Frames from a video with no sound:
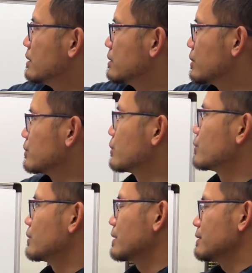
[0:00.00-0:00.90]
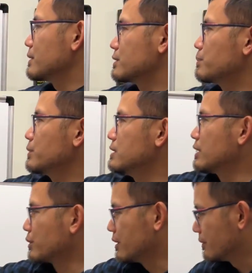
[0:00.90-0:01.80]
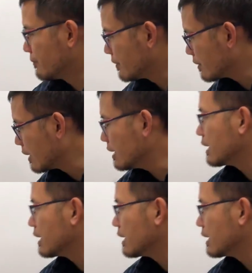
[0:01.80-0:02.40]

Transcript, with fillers: don't know, uh, let's put this down right here. Right?